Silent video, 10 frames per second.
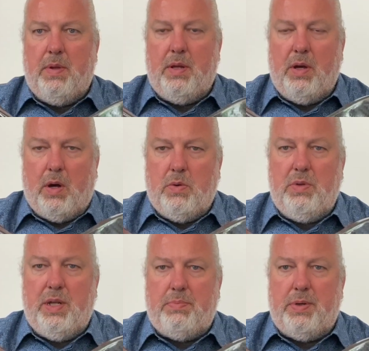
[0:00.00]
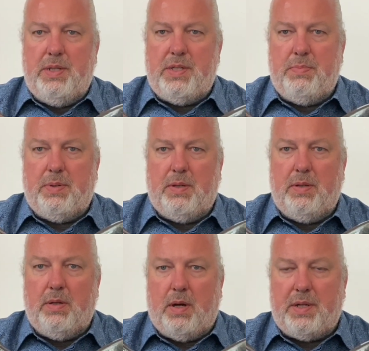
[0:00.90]
the only
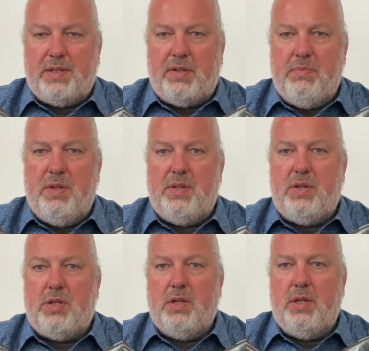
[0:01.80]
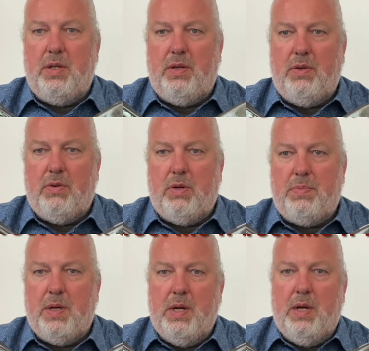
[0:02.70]
principal orchestra musician in Europe
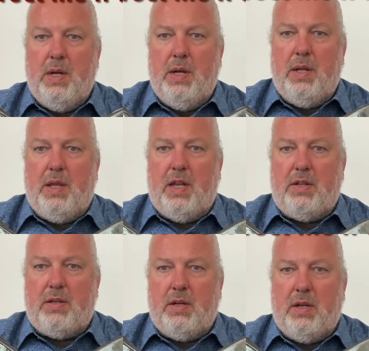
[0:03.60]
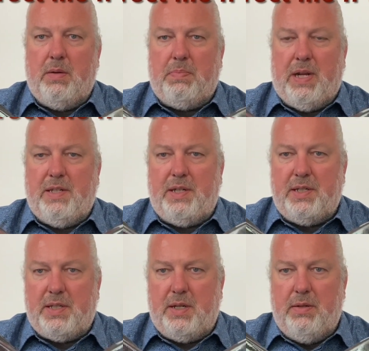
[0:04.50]
that plays
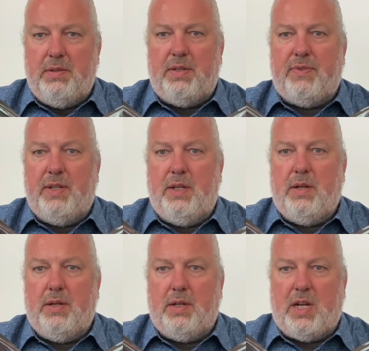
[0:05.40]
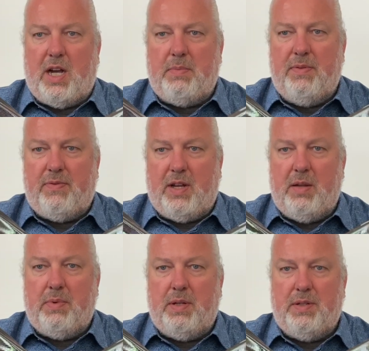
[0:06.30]
exclusively on a carbon
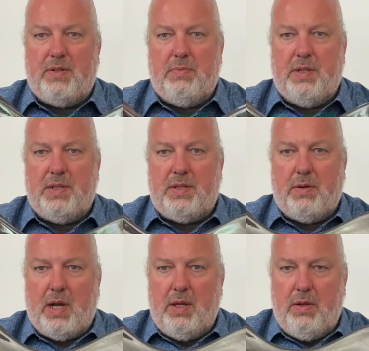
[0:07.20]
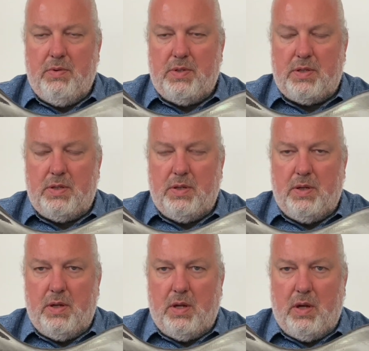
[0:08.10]
fiber instrument. So I use
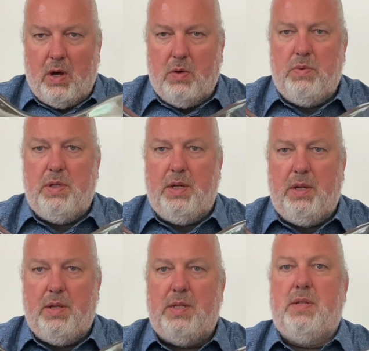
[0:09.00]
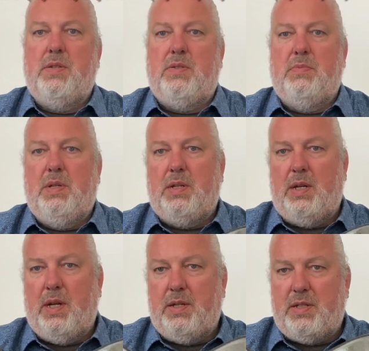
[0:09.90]
only this instrument
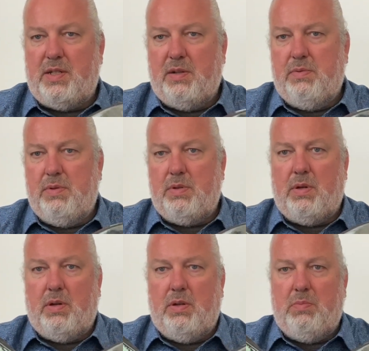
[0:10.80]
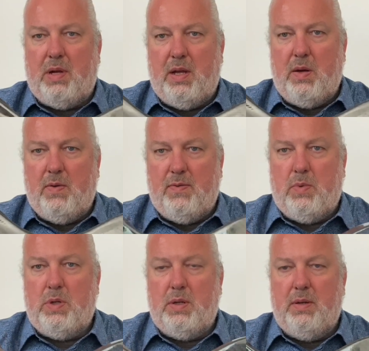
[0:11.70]
and I sold all my
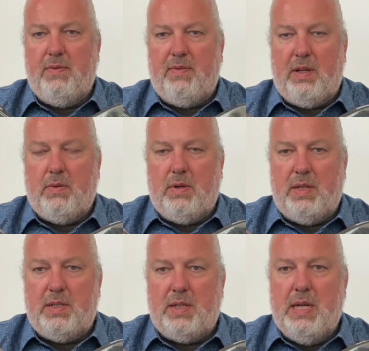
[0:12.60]
wooden violas,